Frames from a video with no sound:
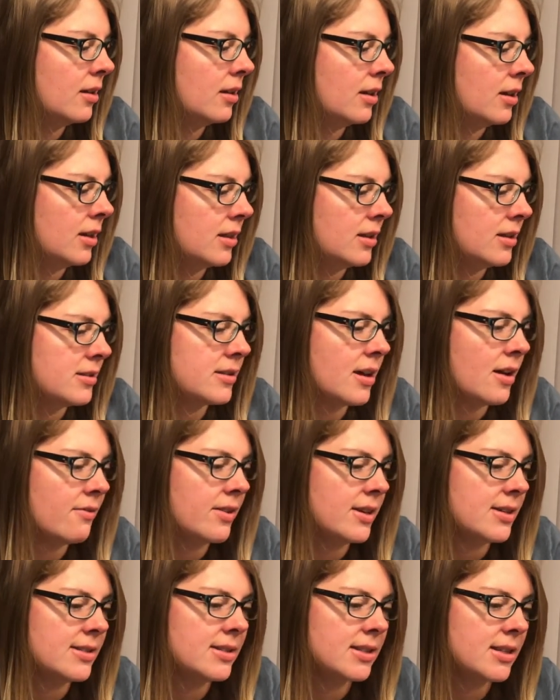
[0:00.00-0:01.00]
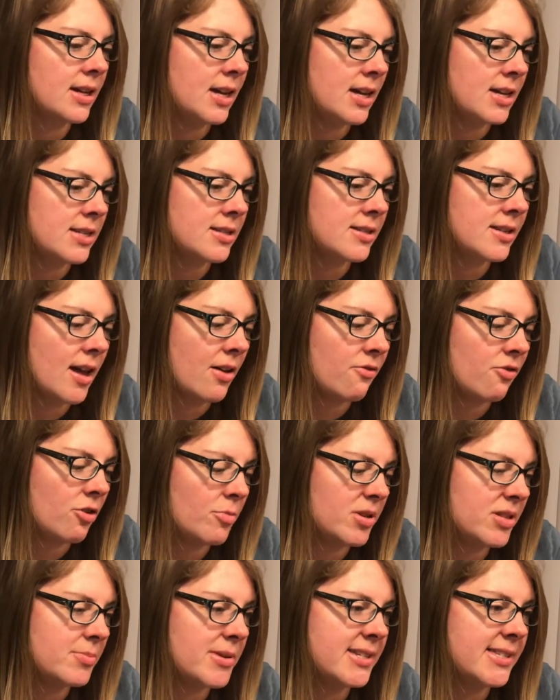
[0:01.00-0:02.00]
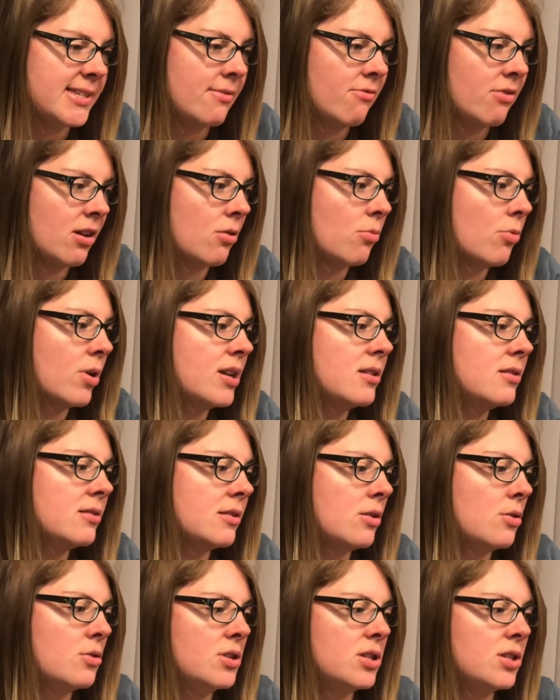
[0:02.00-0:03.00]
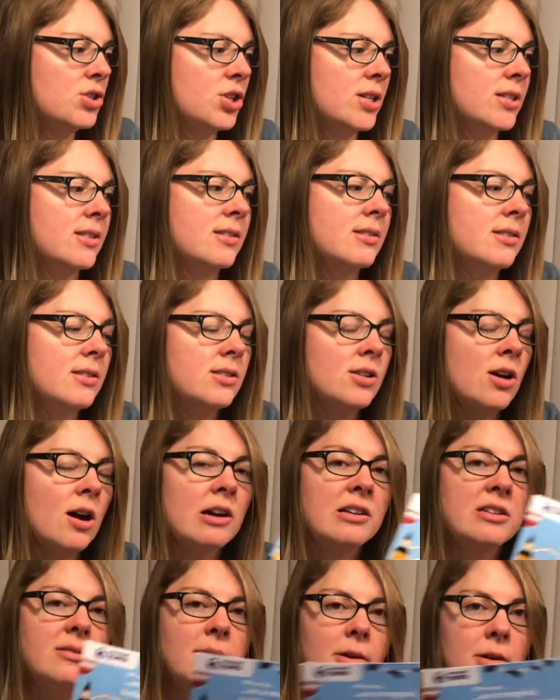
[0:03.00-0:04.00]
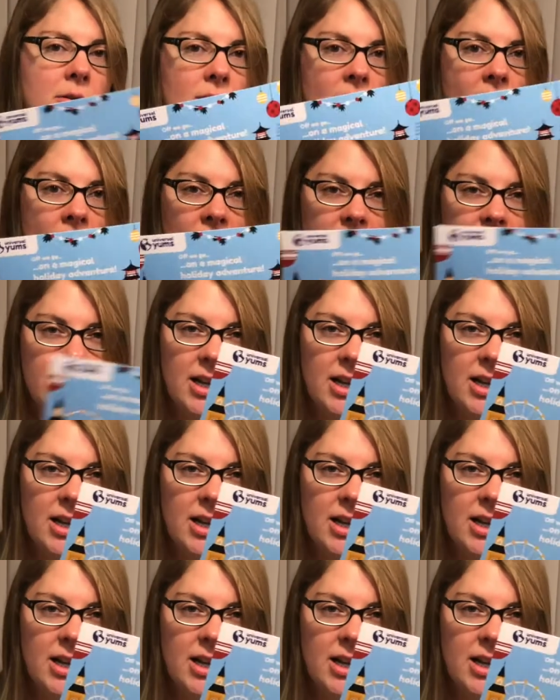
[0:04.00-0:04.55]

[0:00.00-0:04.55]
This obviously is not from a specific one, so it just talks about holiday